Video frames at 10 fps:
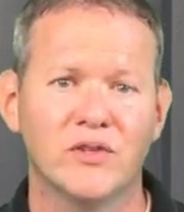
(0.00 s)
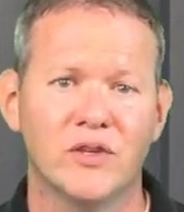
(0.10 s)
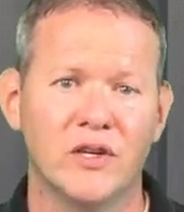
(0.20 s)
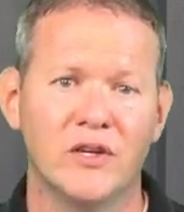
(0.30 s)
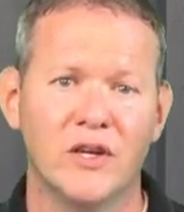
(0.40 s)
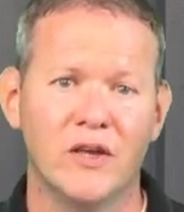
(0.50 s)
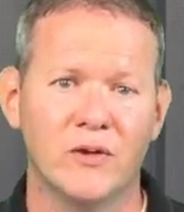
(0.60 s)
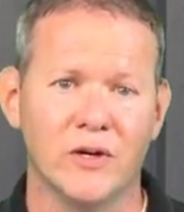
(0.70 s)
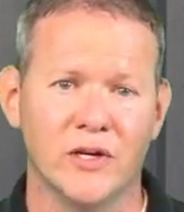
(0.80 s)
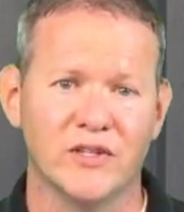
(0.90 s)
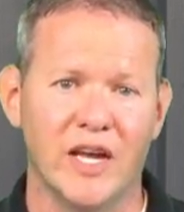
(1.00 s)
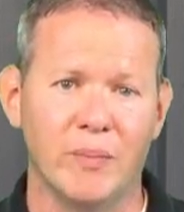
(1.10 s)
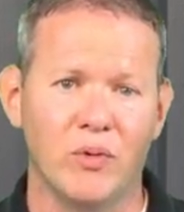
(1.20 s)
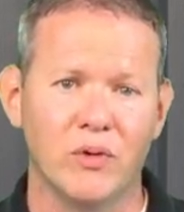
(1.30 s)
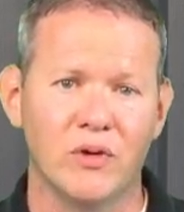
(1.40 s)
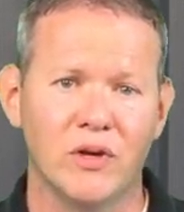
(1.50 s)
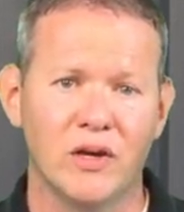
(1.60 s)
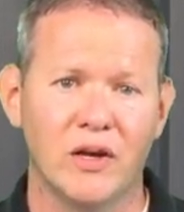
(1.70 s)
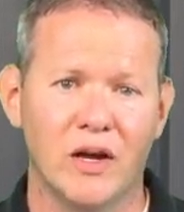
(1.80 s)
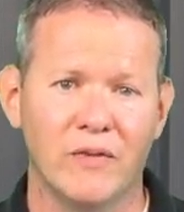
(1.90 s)
Here's another example
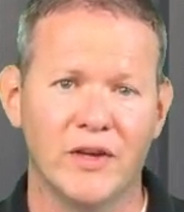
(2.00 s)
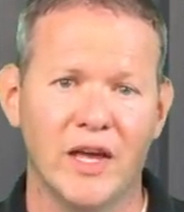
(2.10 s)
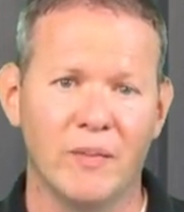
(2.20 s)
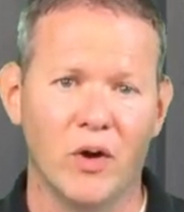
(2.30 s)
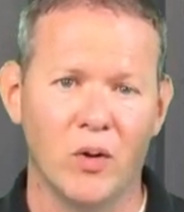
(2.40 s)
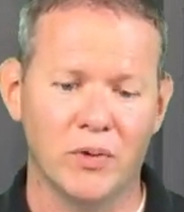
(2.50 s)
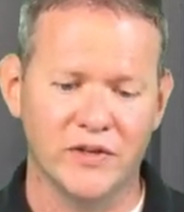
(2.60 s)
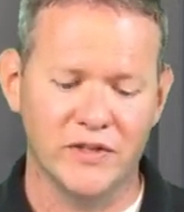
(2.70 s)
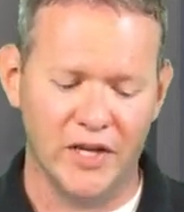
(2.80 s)
of the game ball